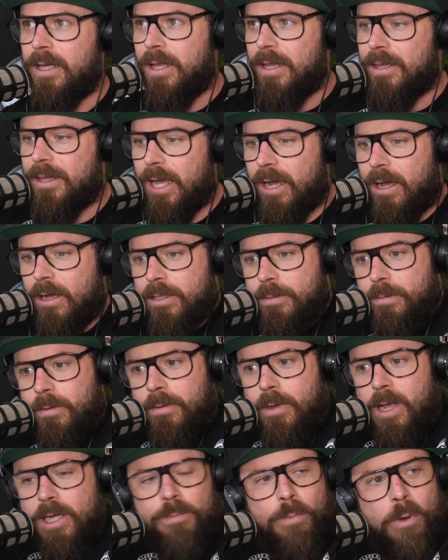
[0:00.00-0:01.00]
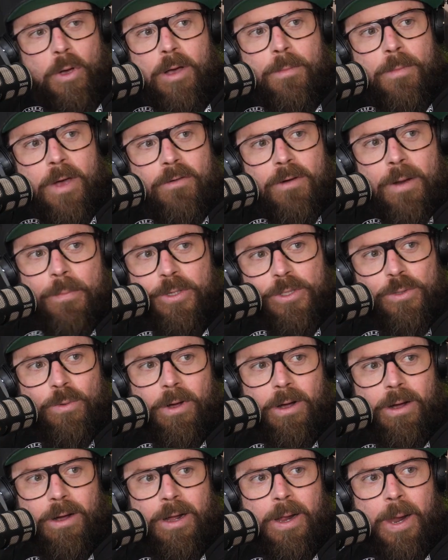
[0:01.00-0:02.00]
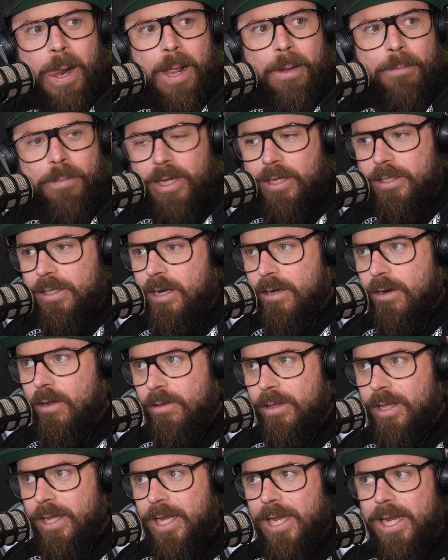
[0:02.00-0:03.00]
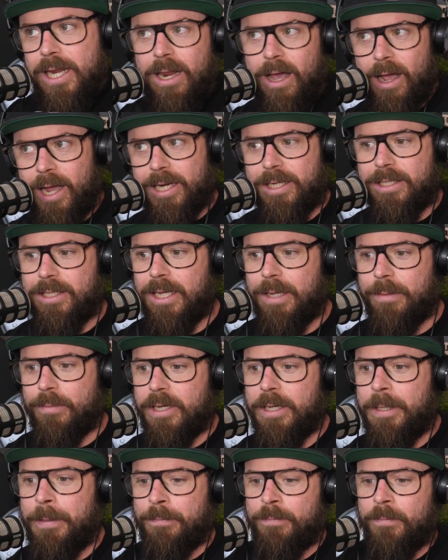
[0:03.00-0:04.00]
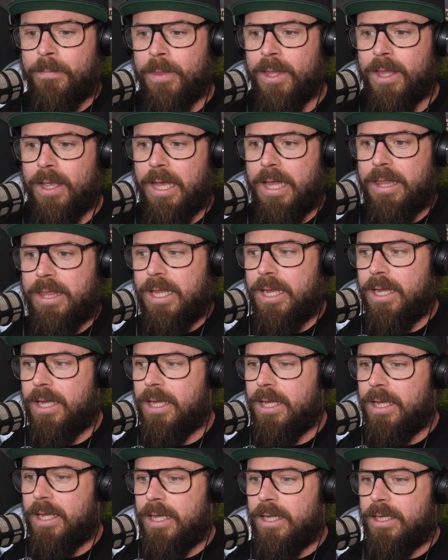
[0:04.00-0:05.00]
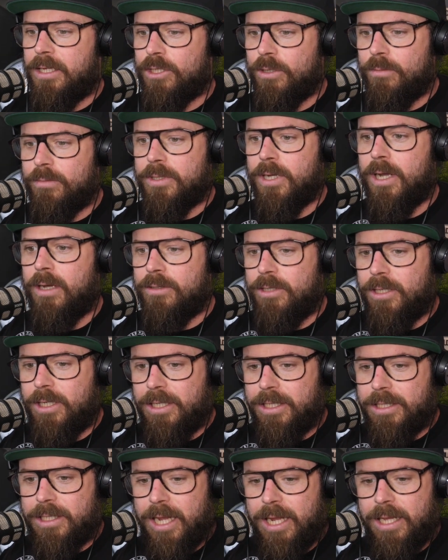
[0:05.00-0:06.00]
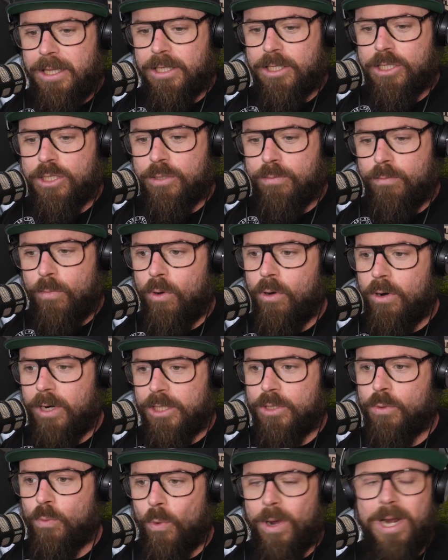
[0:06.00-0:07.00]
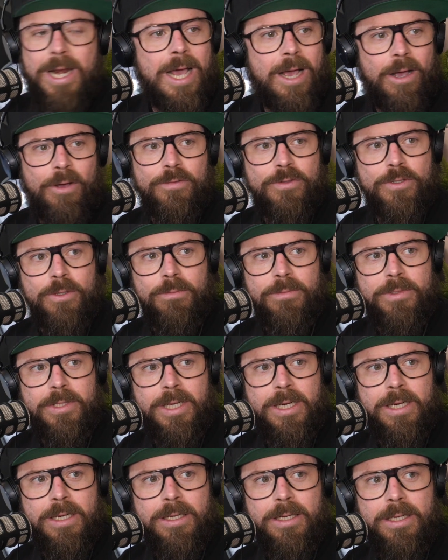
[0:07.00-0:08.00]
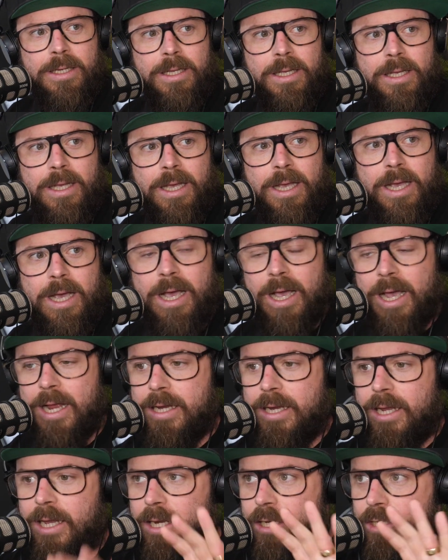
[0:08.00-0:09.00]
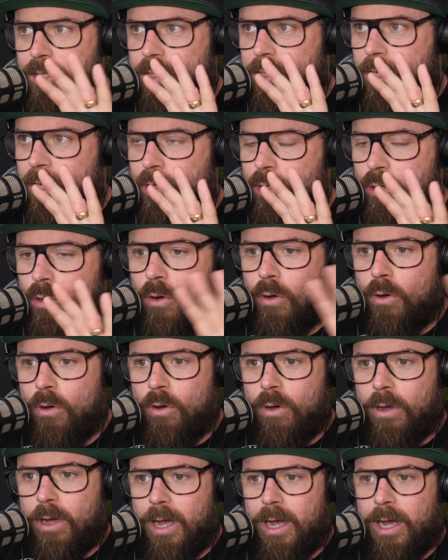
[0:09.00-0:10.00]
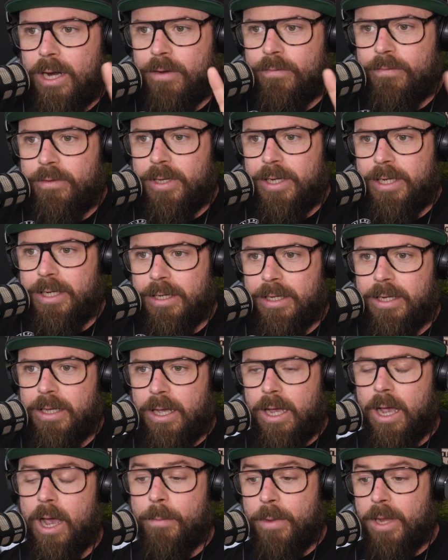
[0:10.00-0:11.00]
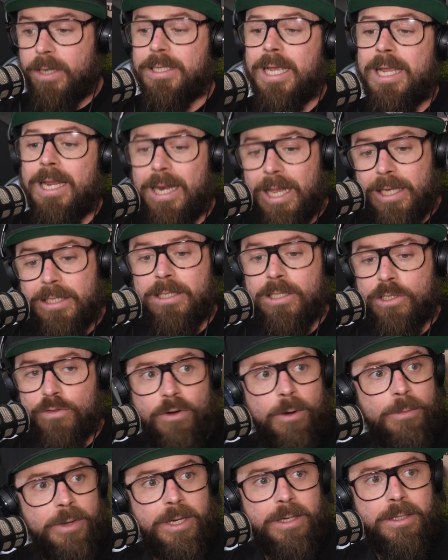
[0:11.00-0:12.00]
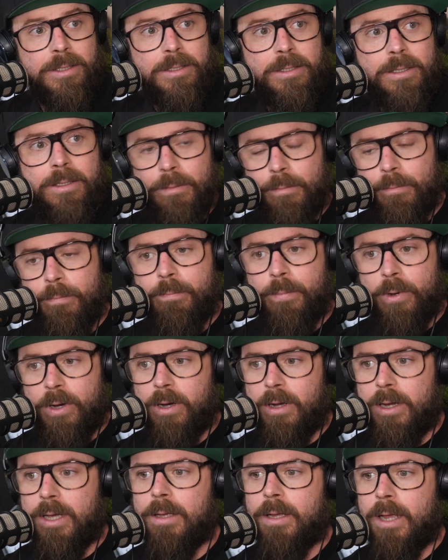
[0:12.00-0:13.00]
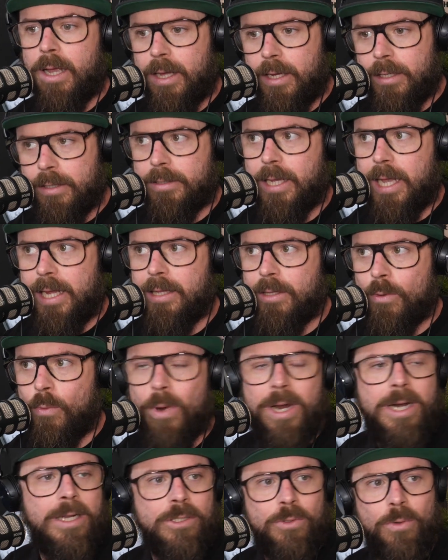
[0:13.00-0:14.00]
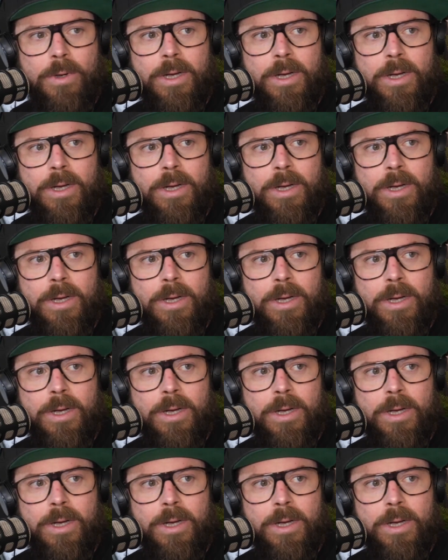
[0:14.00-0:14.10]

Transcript: that goes as part of my repertoire, because I know that he liked it. But I think sometimes you can take the smallest win out of something and you can just ignore kind of the... take lessons from it, but take the win as well.